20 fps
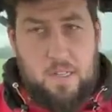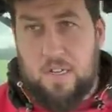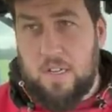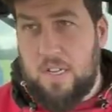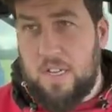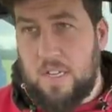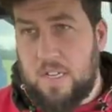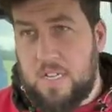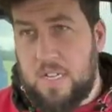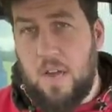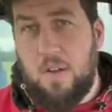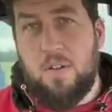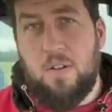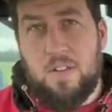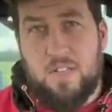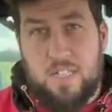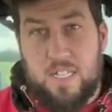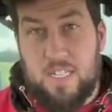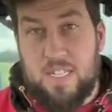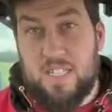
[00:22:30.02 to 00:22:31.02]

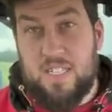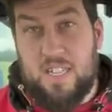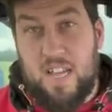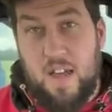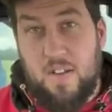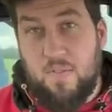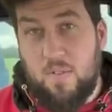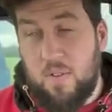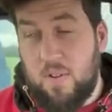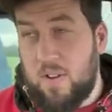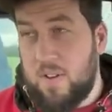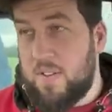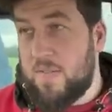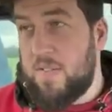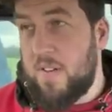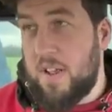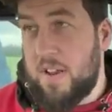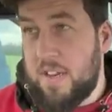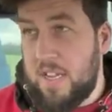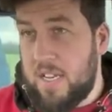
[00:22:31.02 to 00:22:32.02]
Condolences to everyone that's
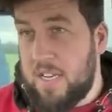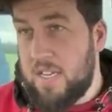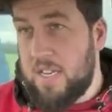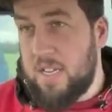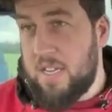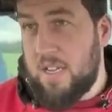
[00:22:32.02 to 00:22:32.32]
flooded